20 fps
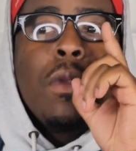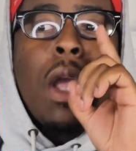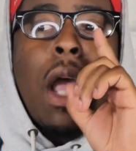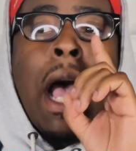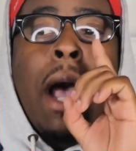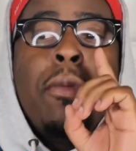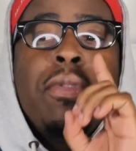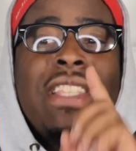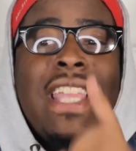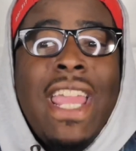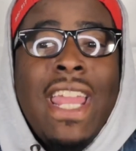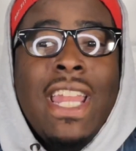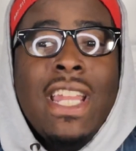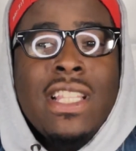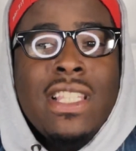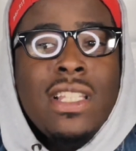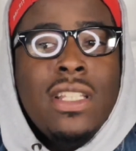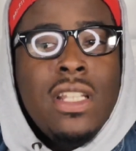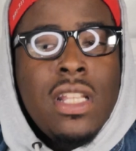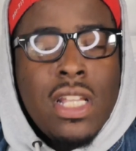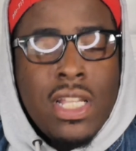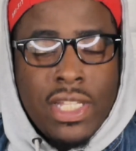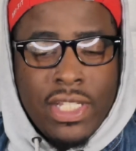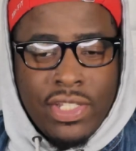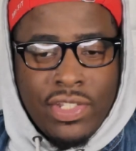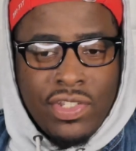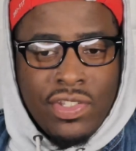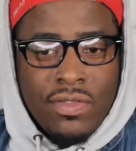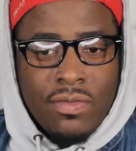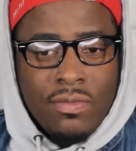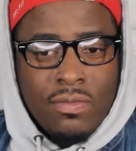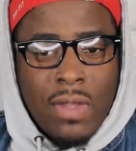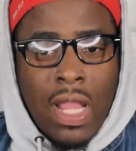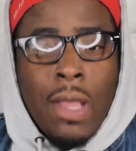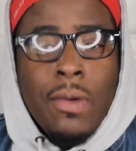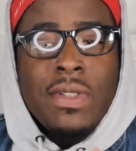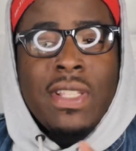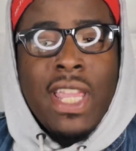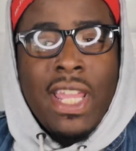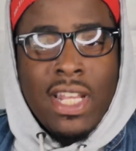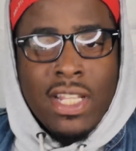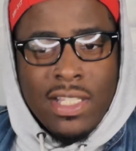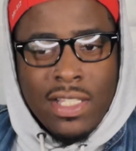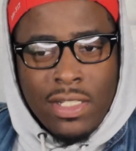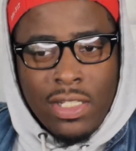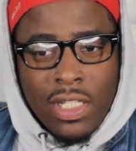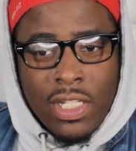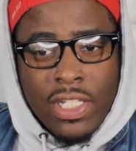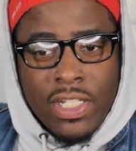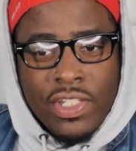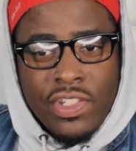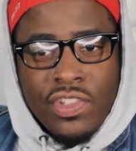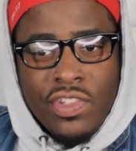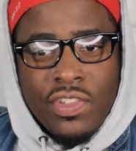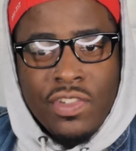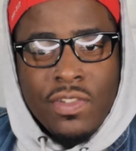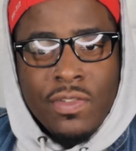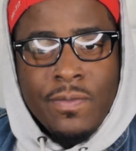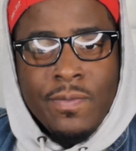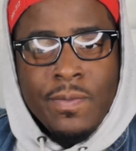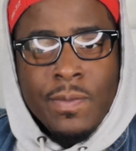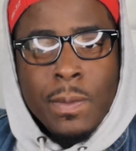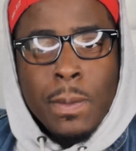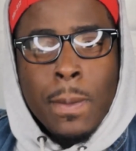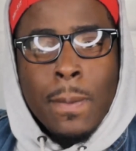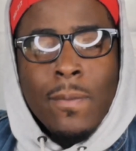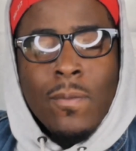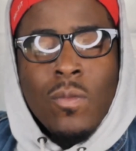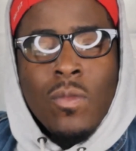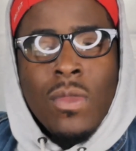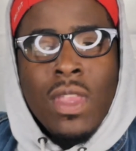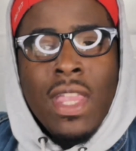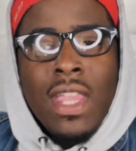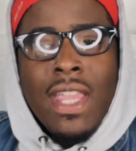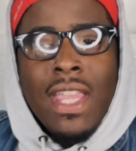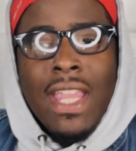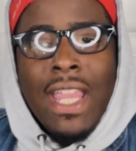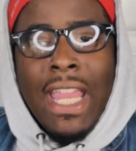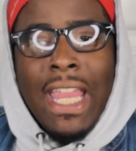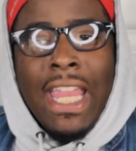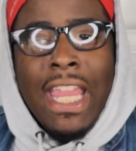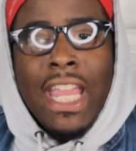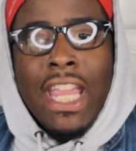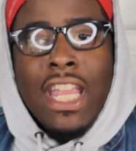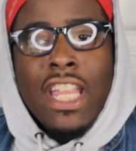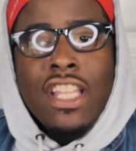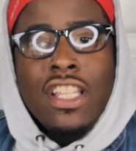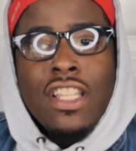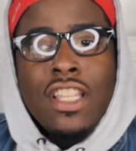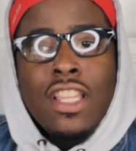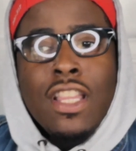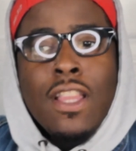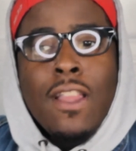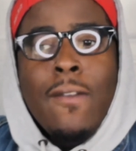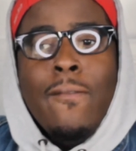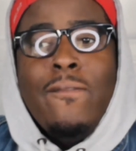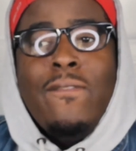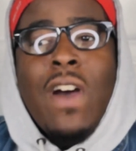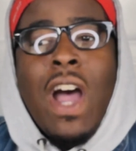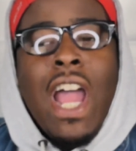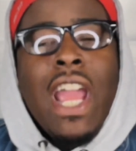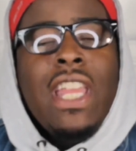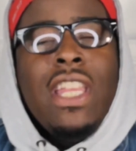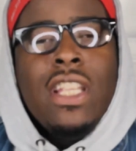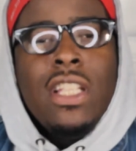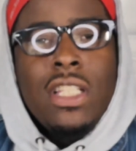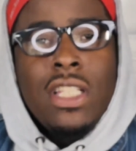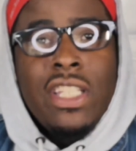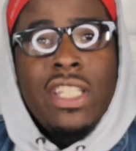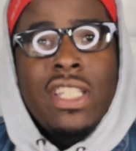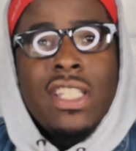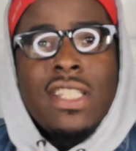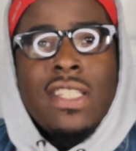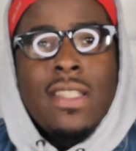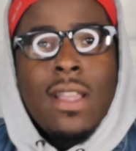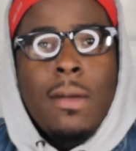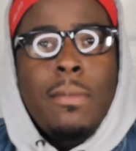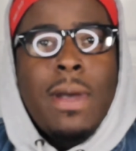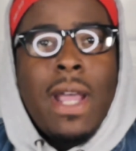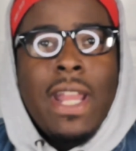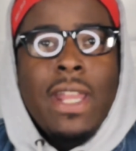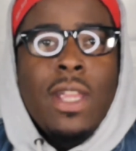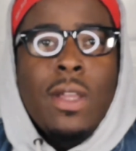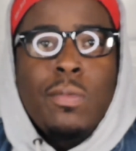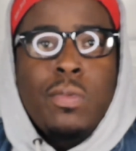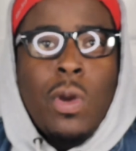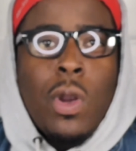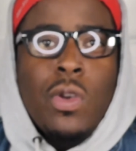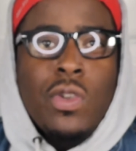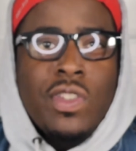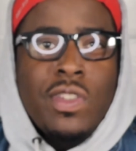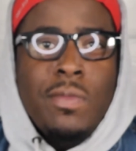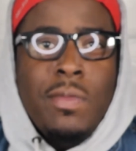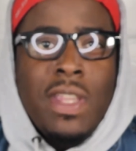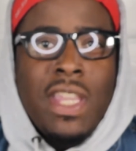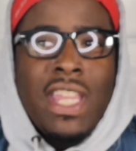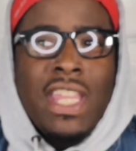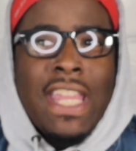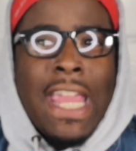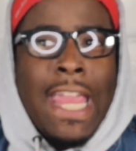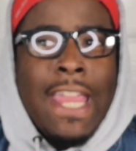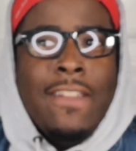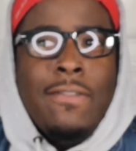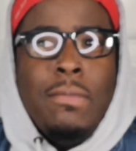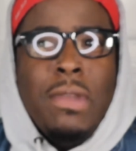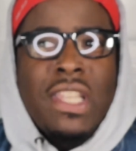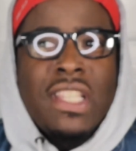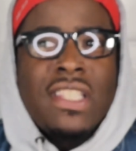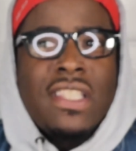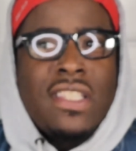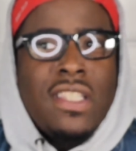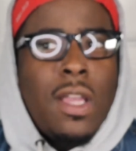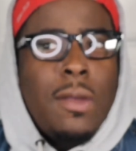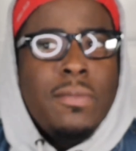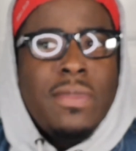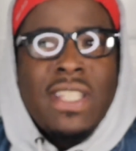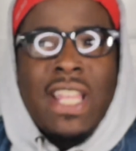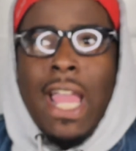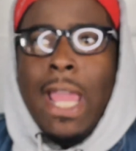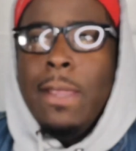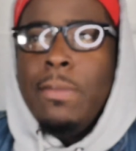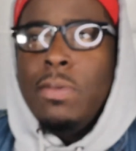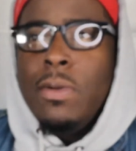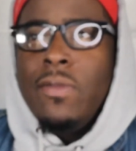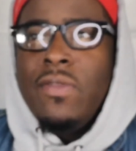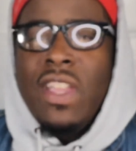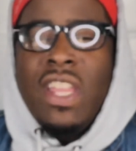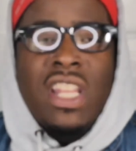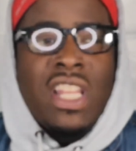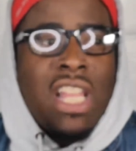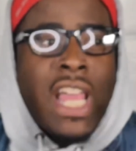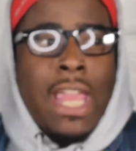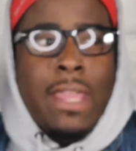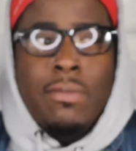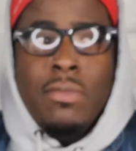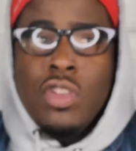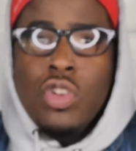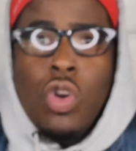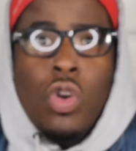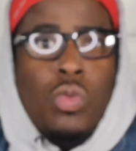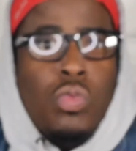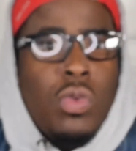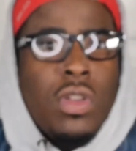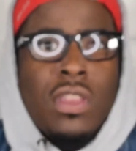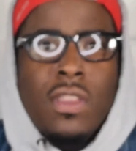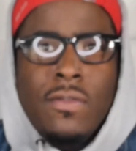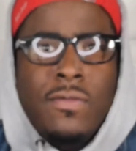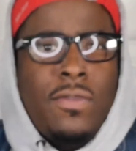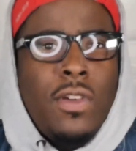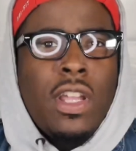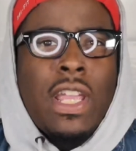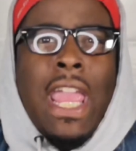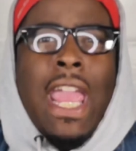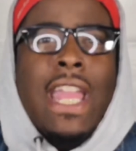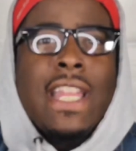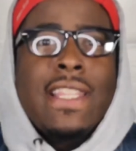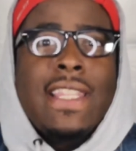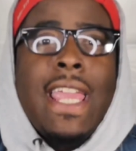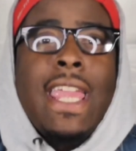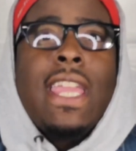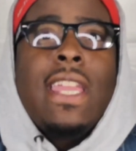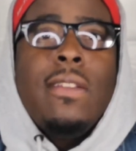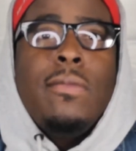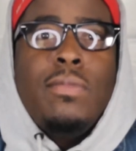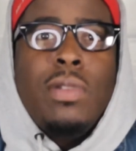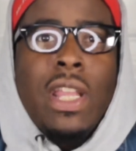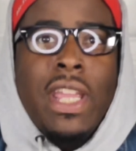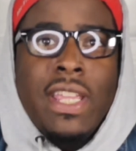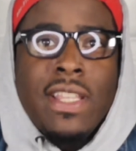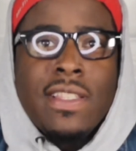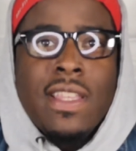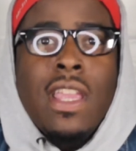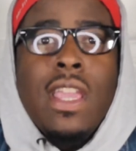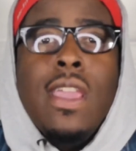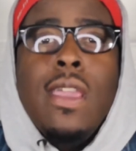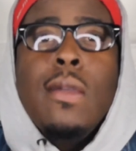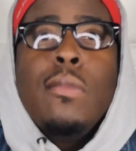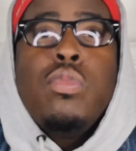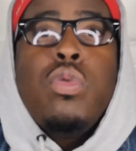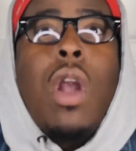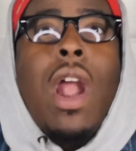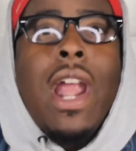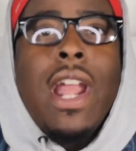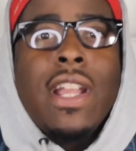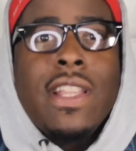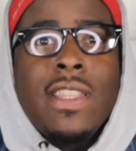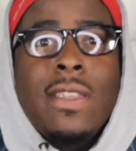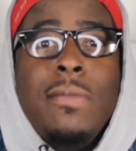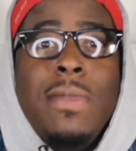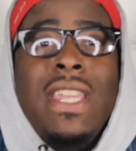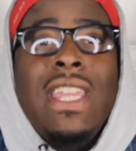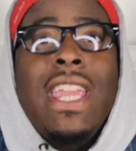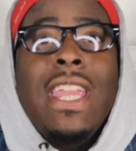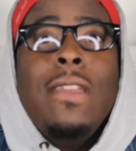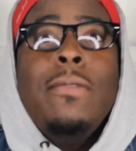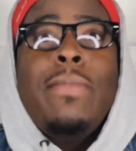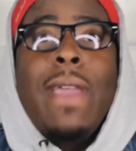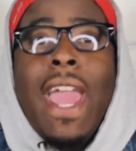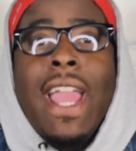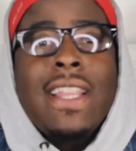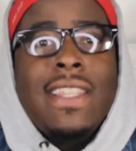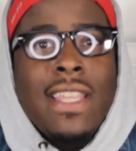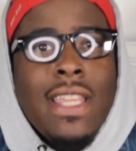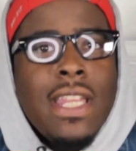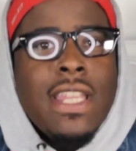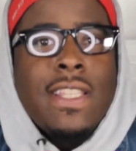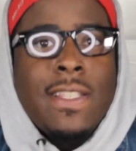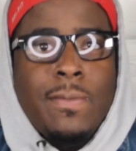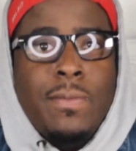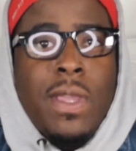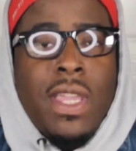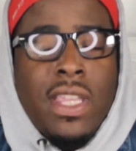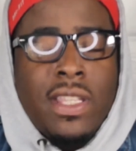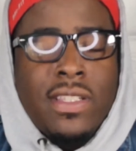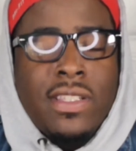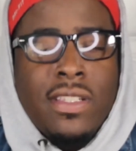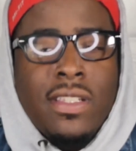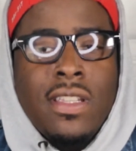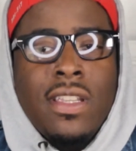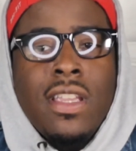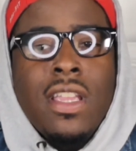I was headed to lunch. And finally, somebody approached me and gave me some type of enlightenment on what the fuck had taken place prior to me getting back to this bitch.